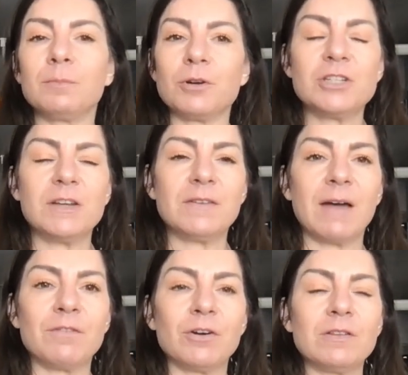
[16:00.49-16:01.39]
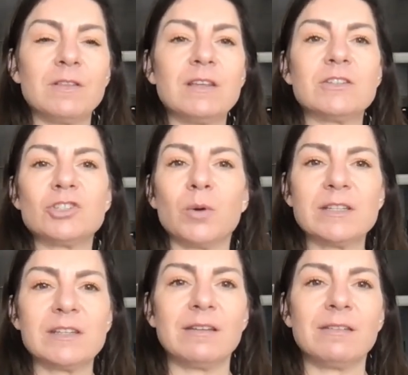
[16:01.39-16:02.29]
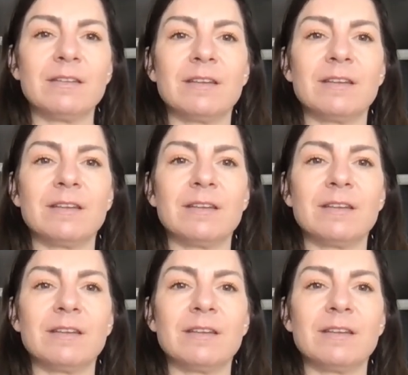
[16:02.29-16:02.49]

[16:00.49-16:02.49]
perceived effort, these choices,